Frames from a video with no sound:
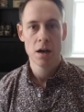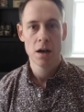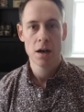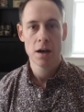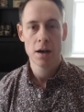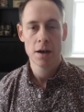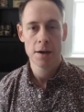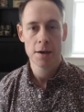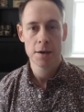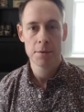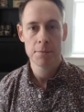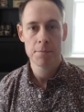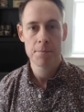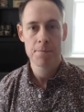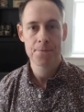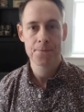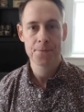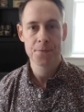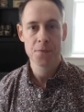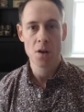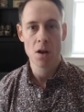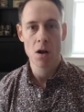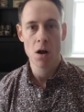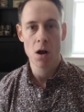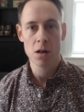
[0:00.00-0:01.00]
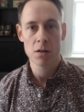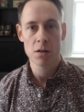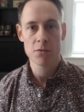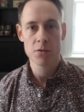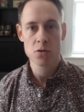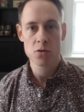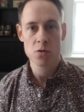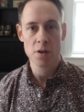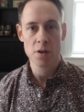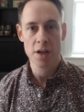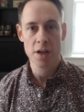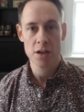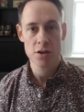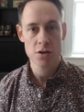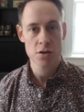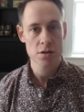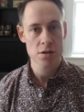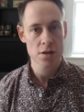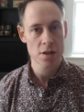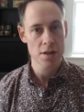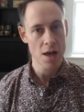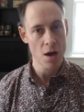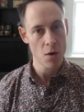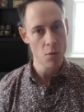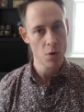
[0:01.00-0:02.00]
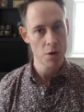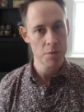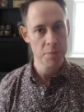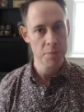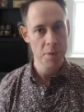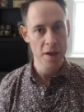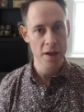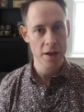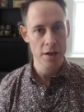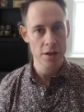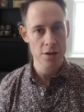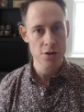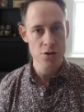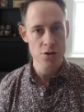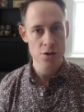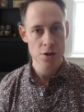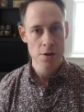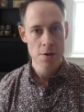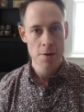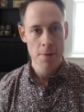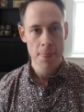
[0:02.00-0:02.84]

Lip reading: all of those locations on that one page.